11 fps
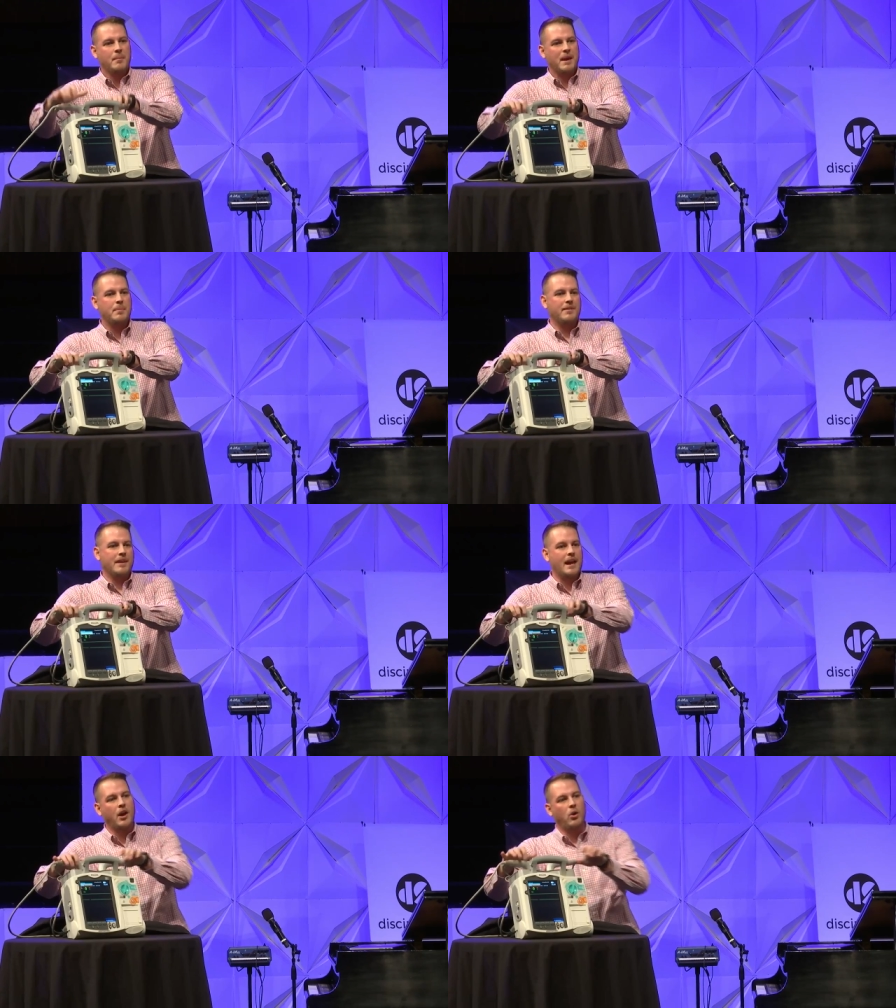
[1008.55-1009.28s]
Maybe
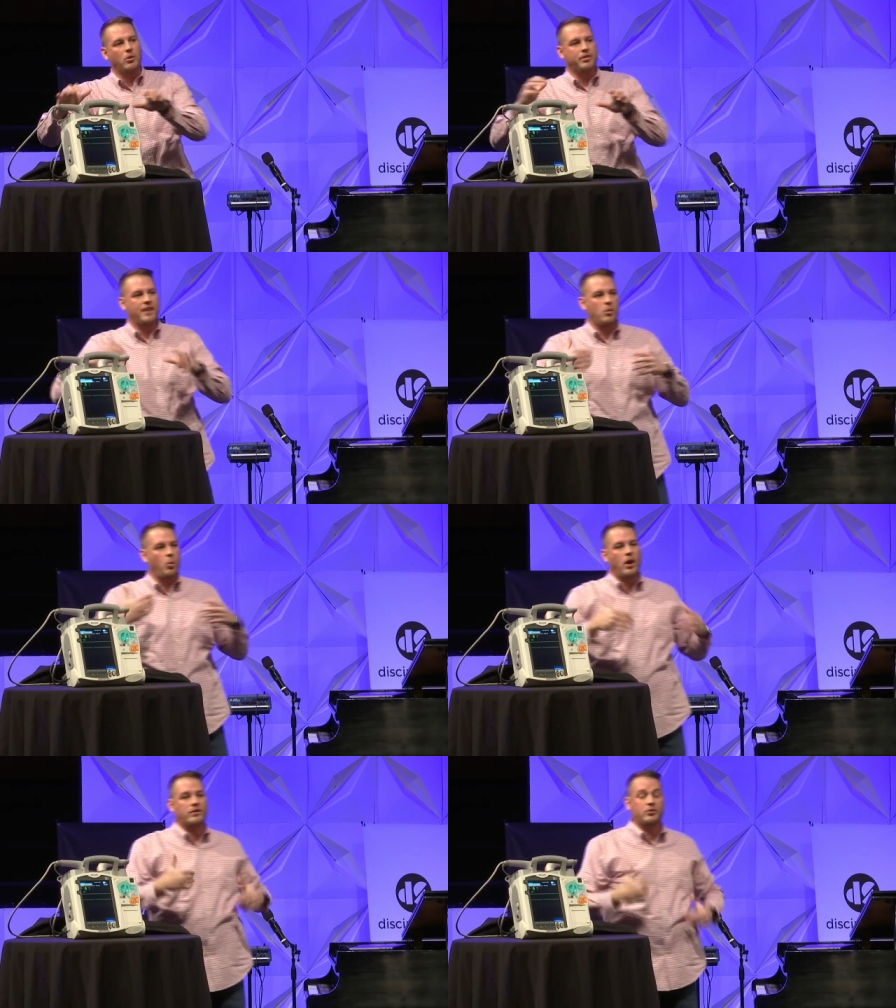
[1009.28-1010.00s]
the health that
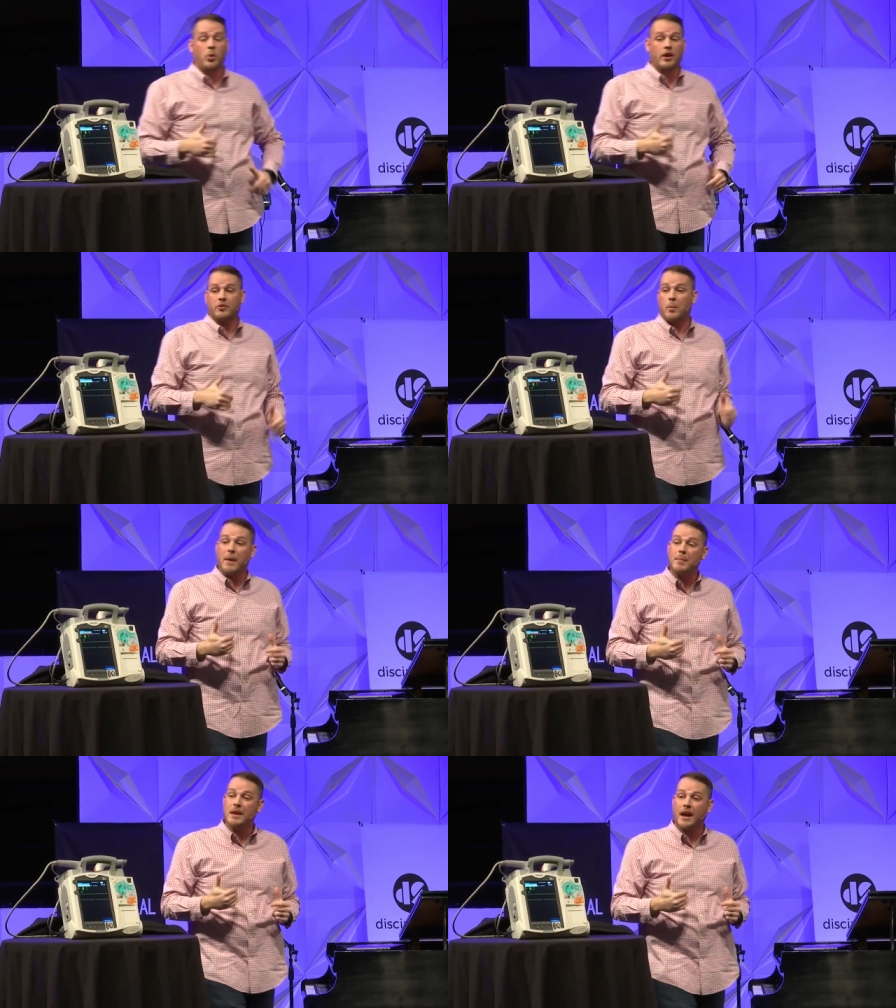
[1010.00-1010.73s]
once was, or
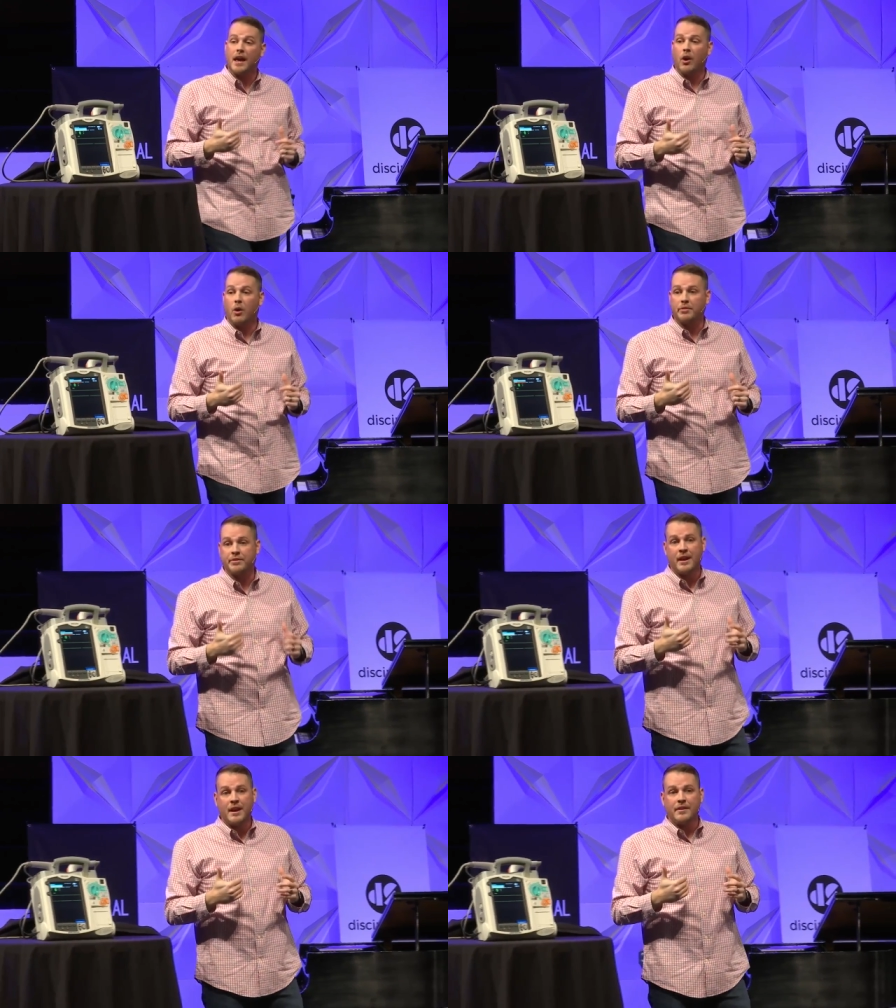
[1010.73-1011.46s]
maybe a
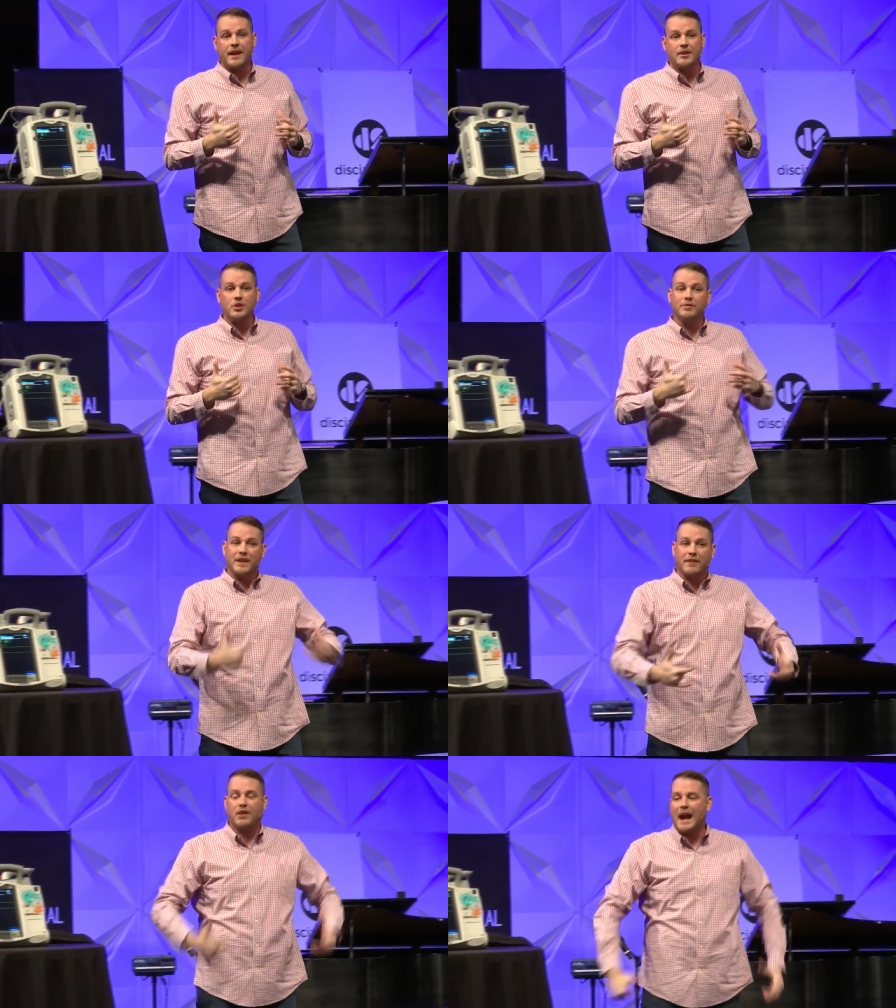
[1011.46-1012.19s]
health that you've
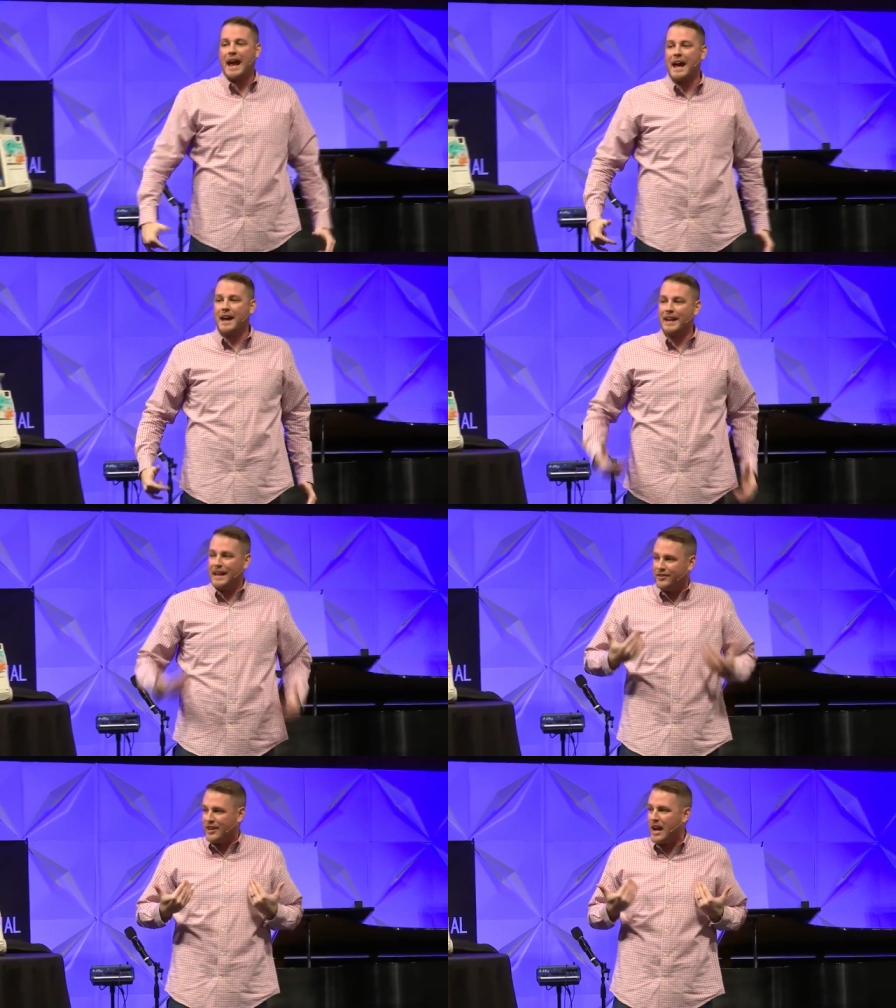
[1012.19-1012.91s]
never
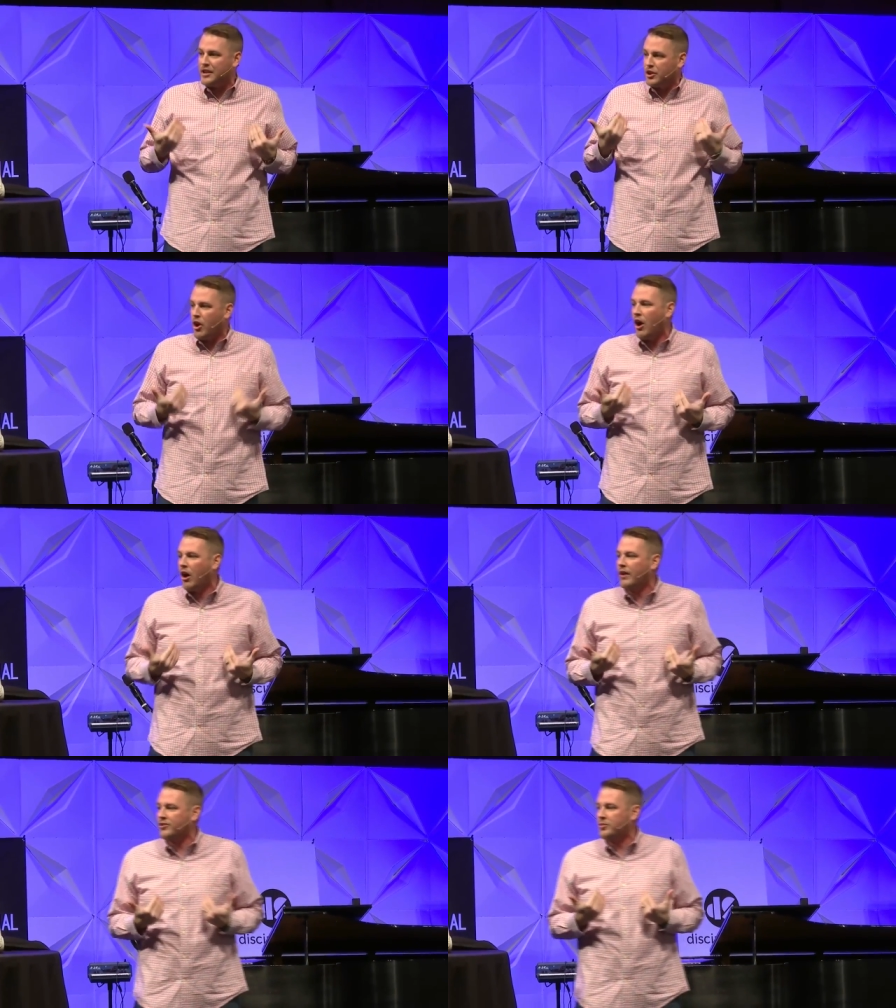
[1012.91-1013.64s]
had inside your
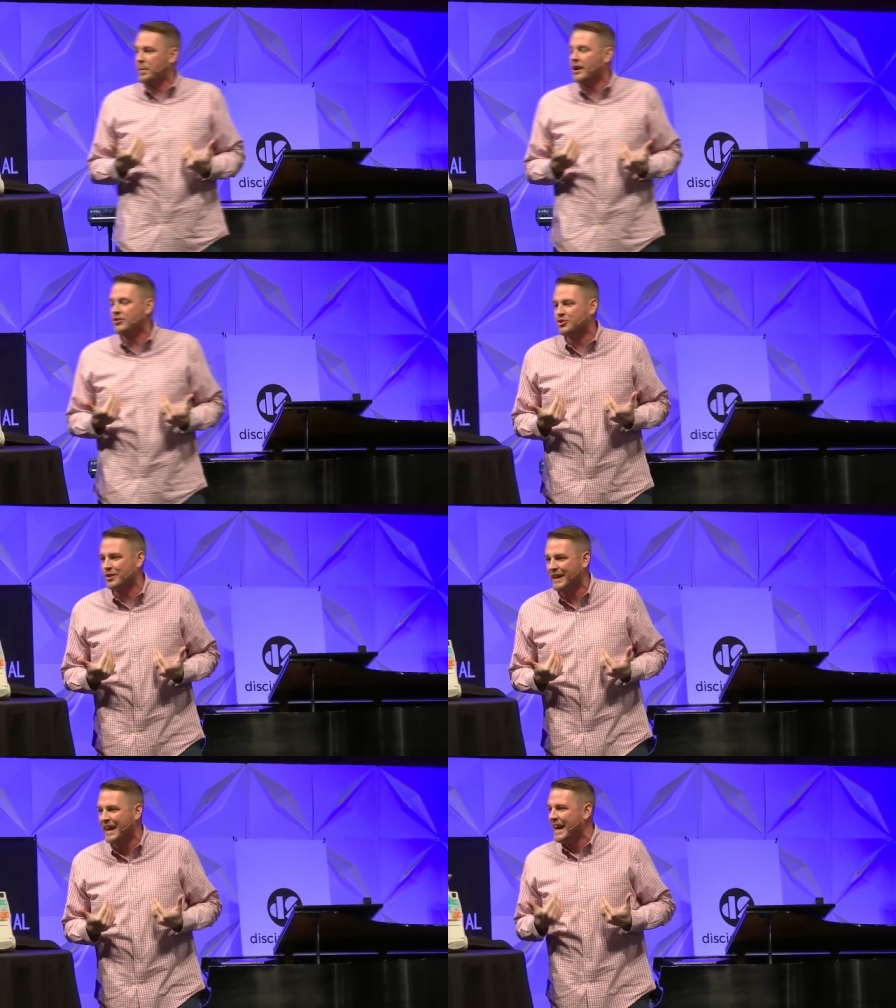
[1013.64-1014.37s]
heart
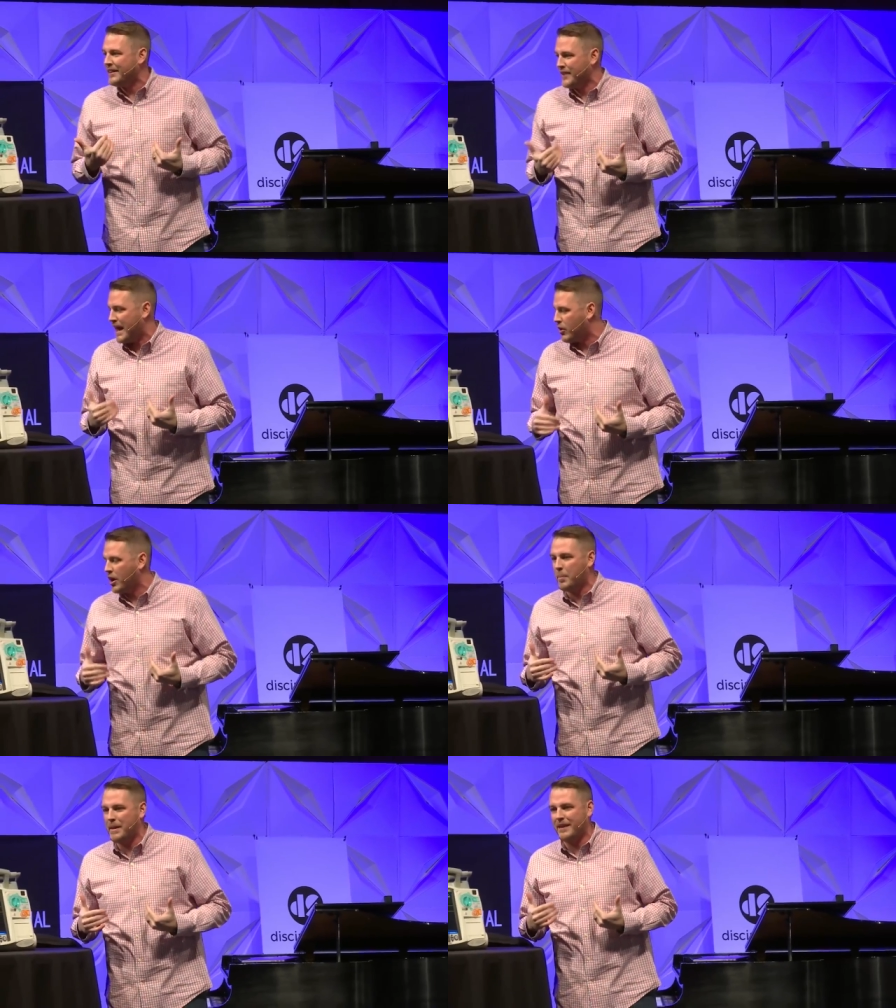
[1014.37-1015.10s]
spiritually, is now
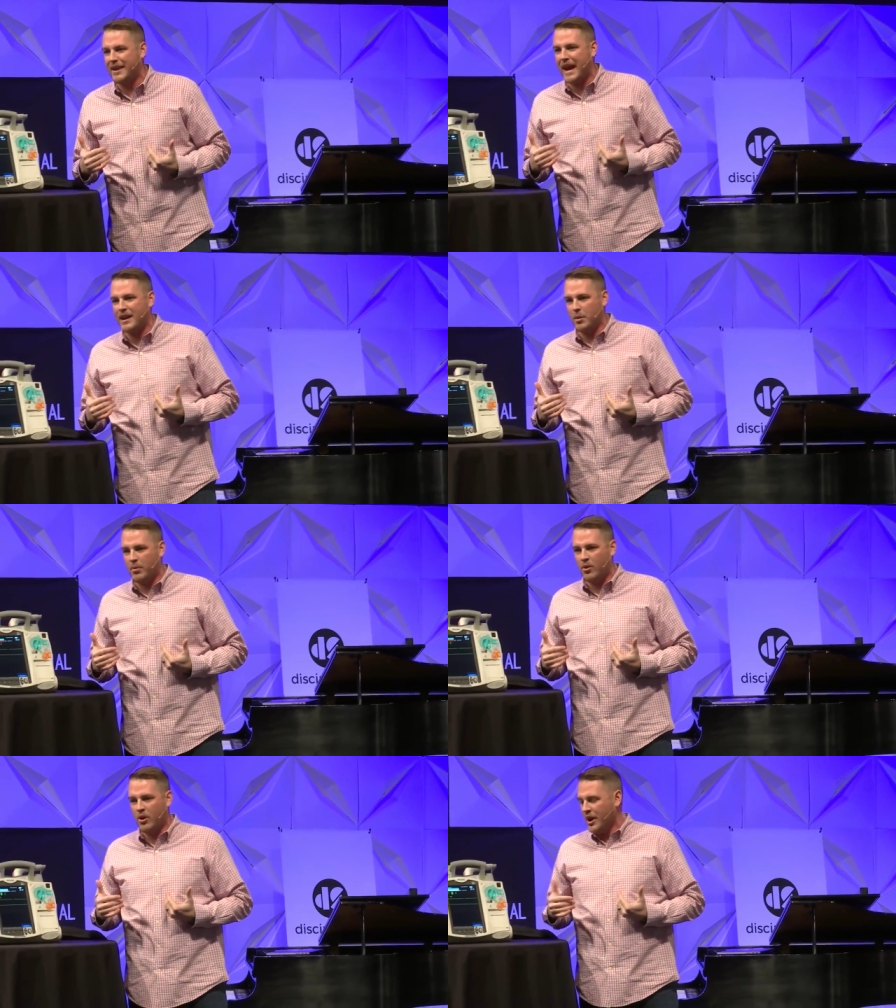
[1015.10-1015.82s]
going to be
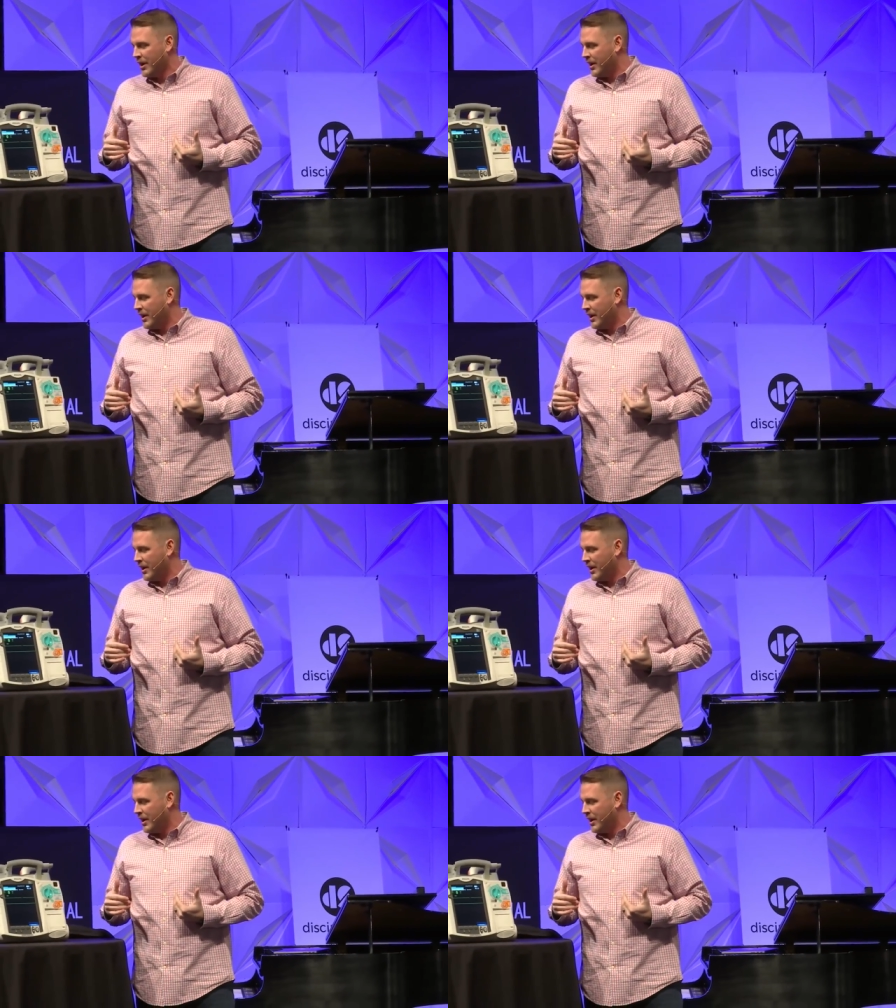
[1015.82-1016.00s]
attainable